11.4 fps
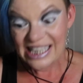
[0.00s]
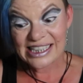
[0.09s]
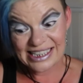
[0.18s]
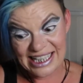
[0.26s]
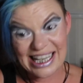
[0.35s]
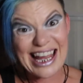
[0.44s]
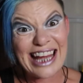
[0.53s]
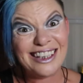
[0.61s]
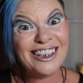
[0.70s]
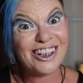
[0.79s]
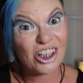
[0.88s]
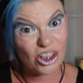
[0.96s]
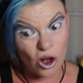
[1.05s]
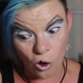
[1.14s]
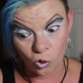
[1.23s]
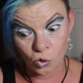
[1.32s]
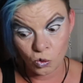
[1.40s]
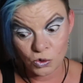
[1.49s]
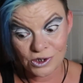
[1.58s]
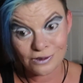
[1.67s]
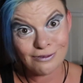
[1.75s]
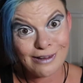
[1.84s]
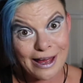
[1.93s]
See, again, you can hold
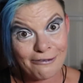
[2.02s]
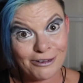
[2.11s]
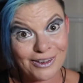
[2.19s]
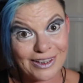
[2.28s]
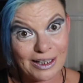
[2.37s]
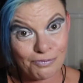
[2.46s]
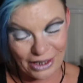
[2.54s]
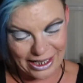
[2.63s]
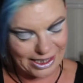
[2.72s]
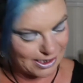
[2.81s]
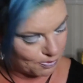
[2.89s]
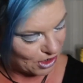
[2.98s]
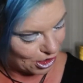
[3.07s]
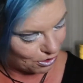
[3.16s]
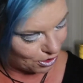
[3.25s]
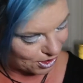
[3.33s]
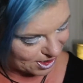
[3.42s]
everything in place with your cross